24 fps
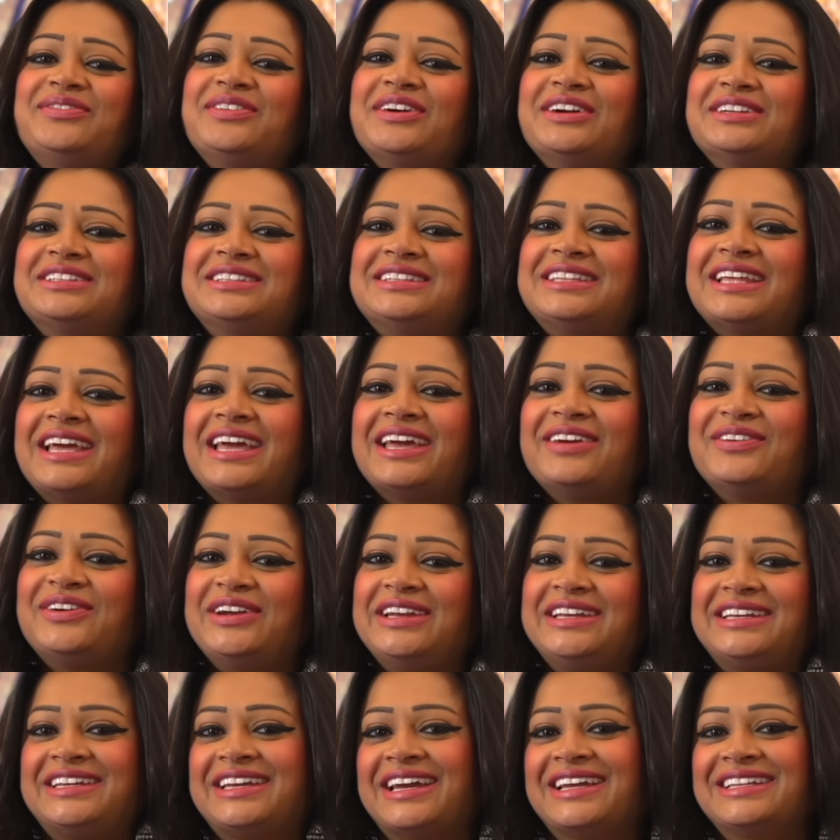birthday
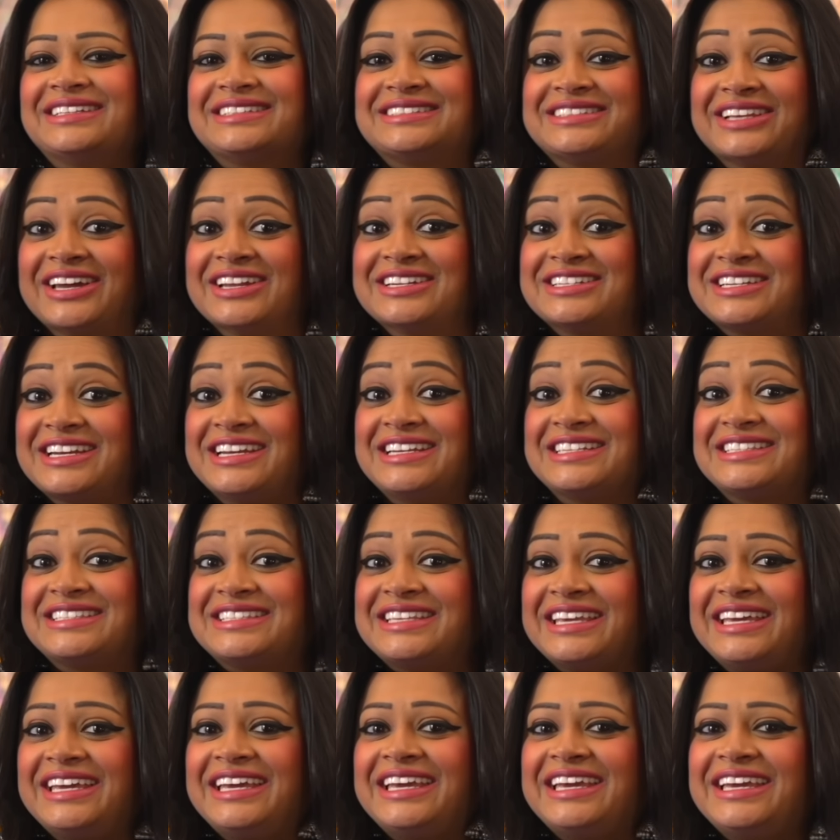weekend, Sanjay
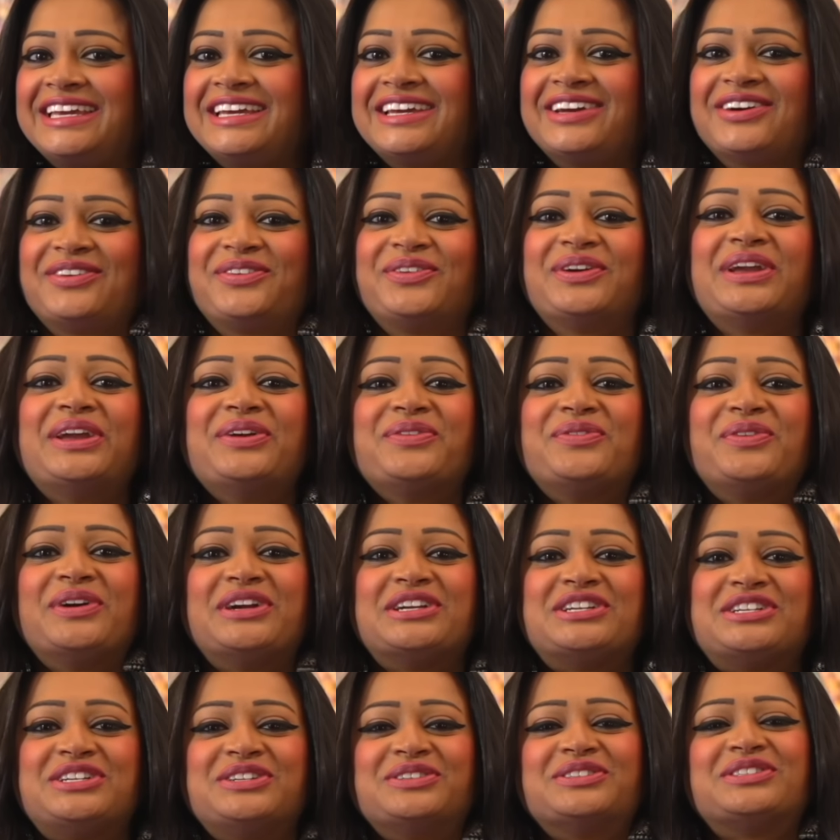C! we
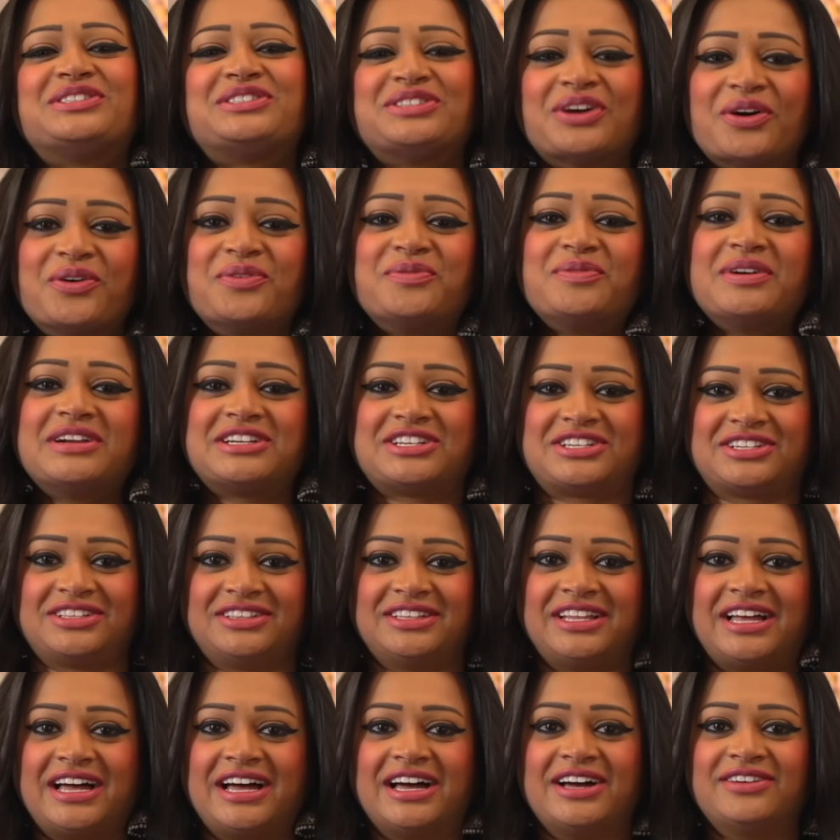wish you so much
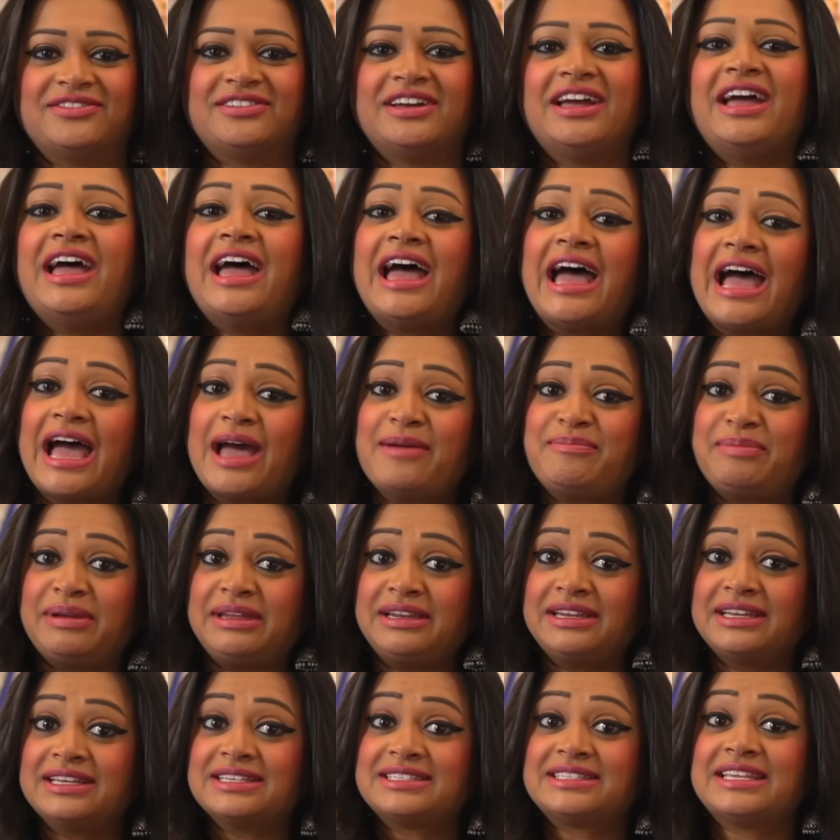love,
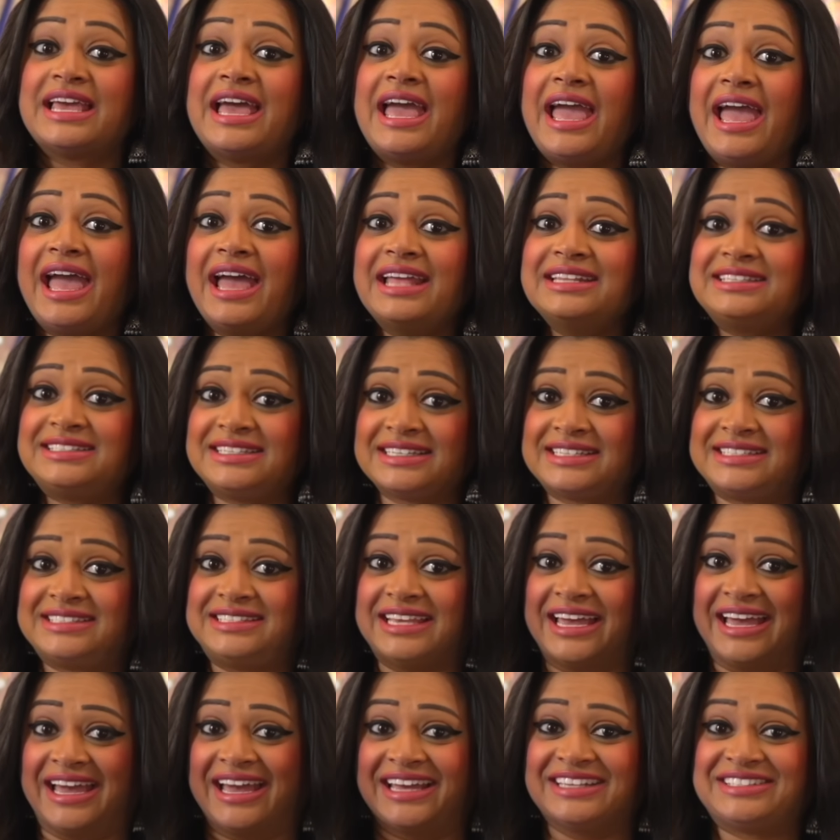happiness, and
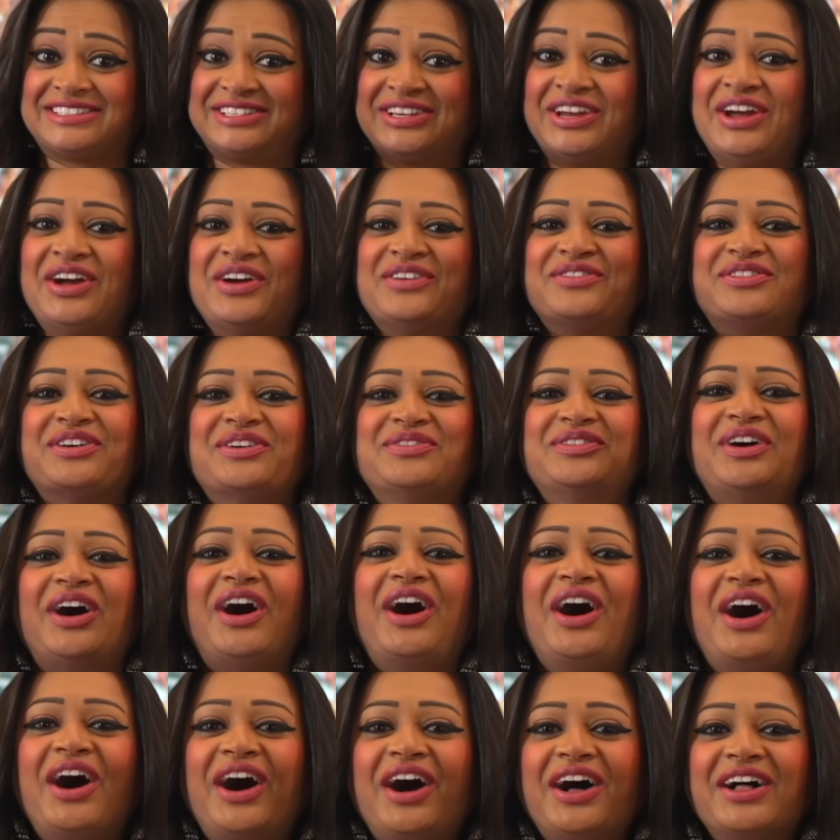success from
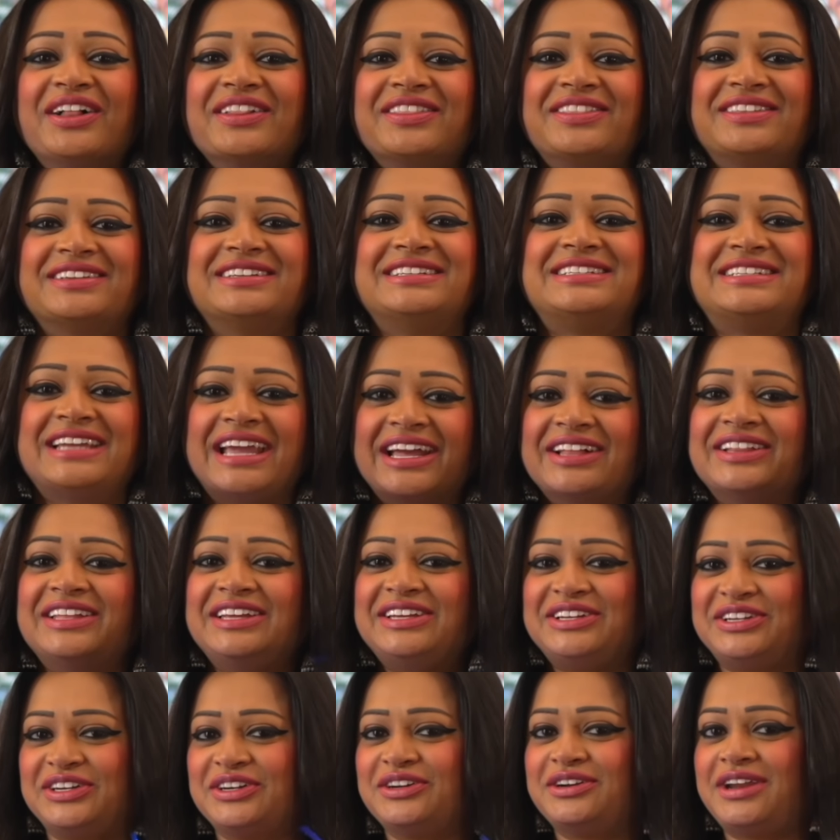all the daily
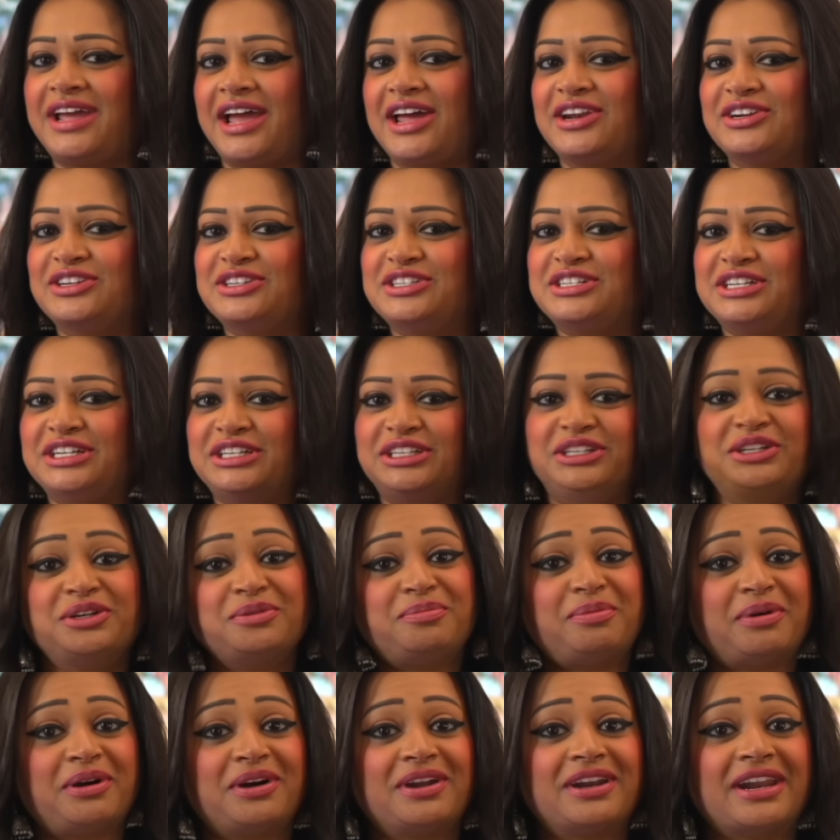good energy you
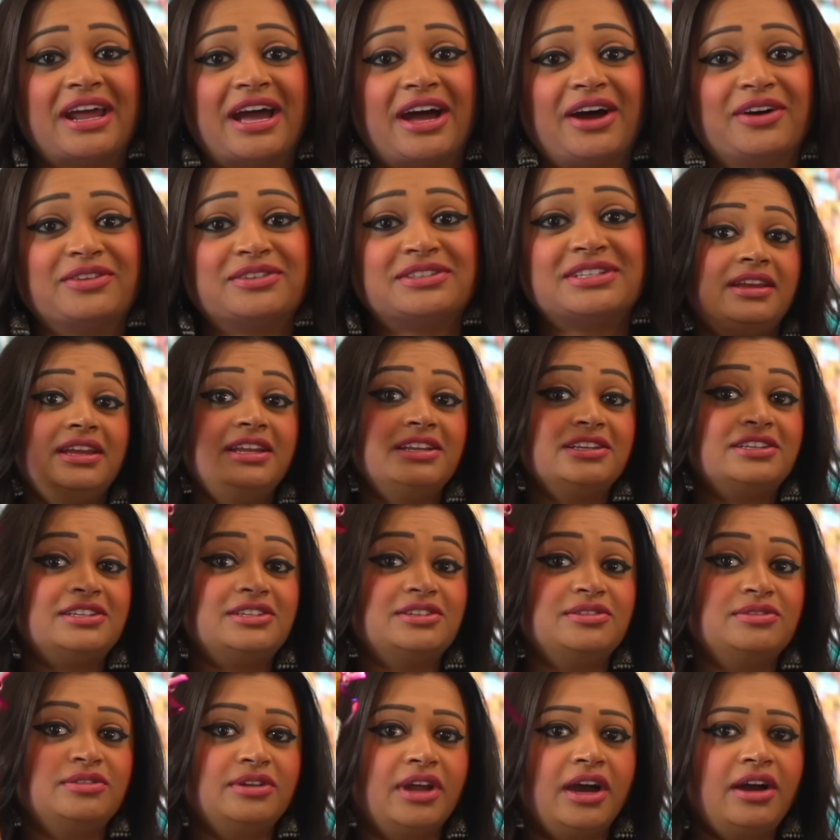put out
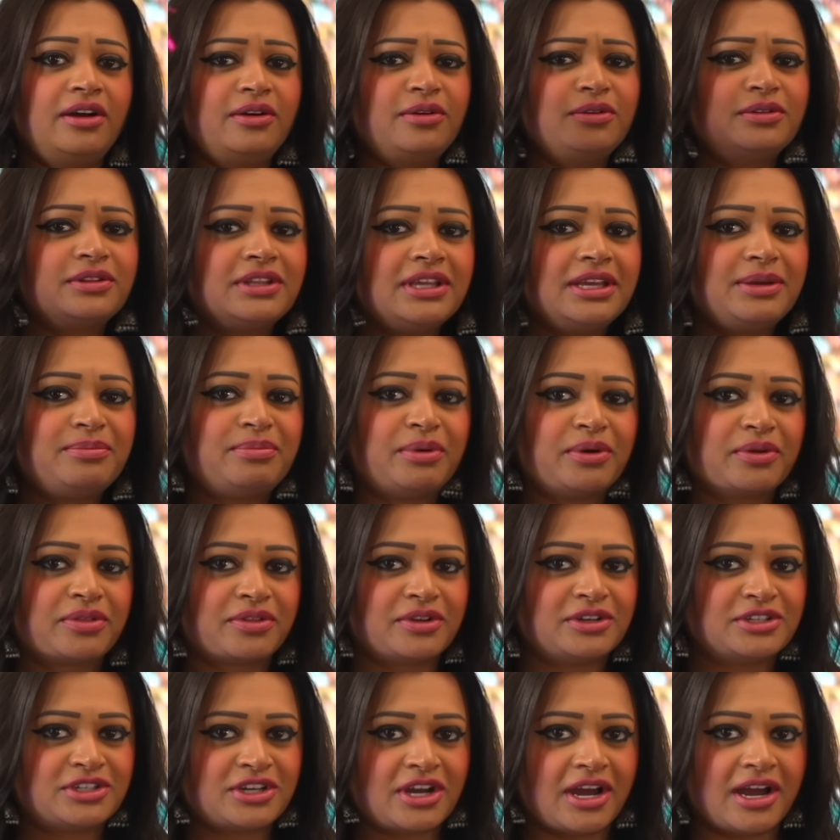into not only both
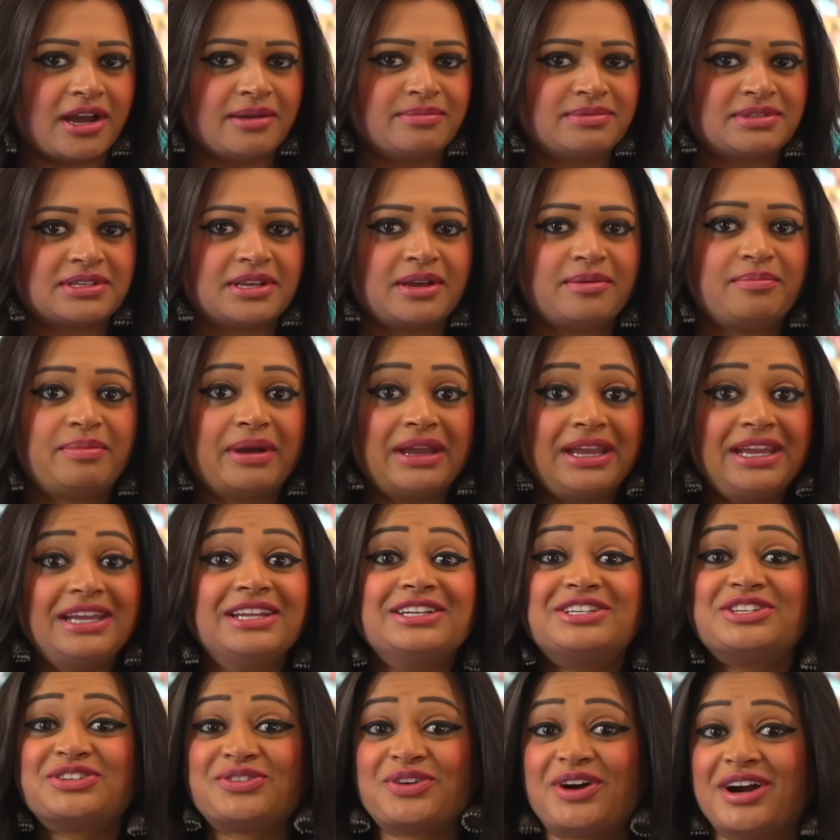your jobs, but
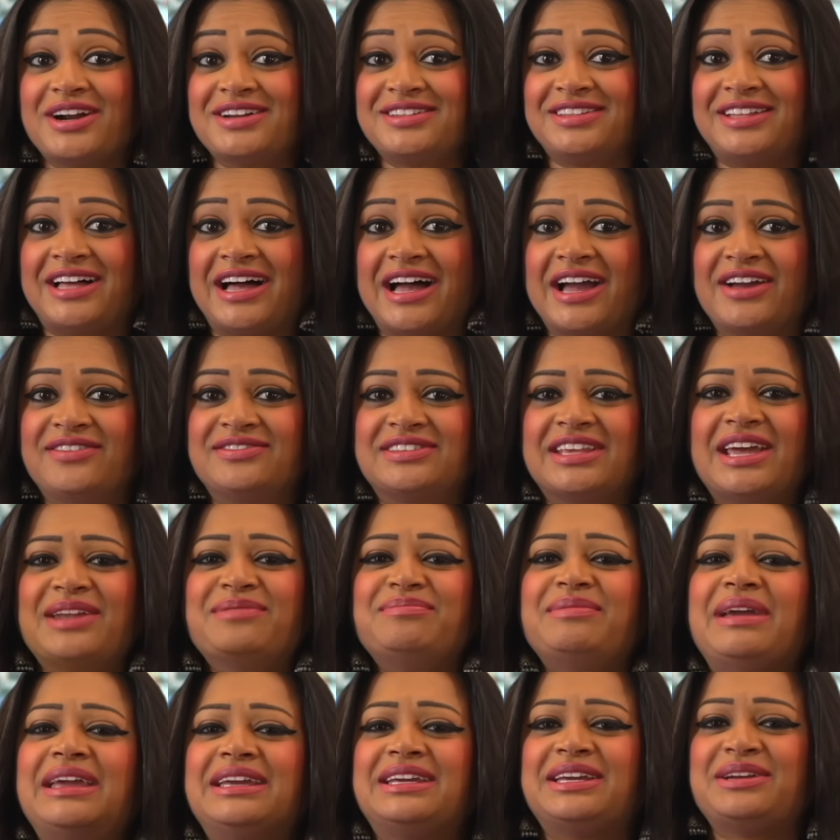into our lives and
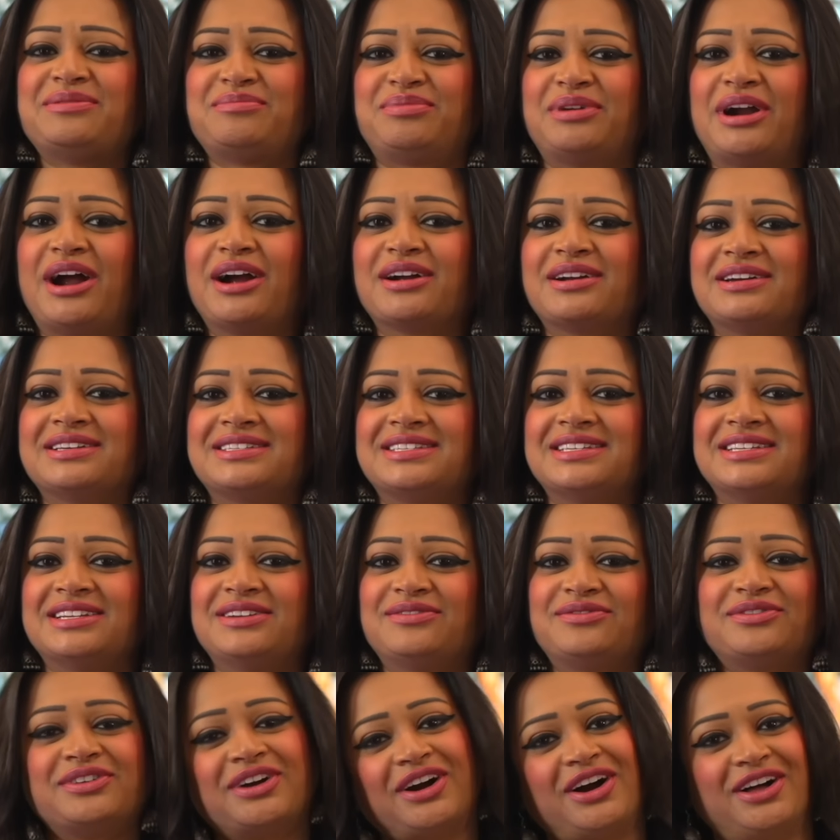making progress in it
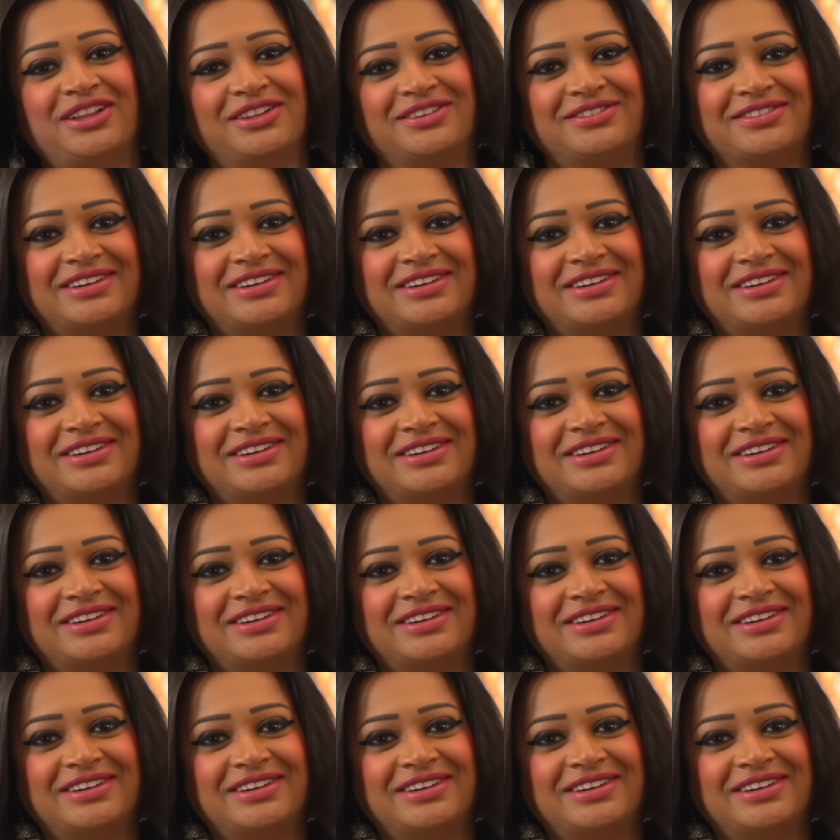for all of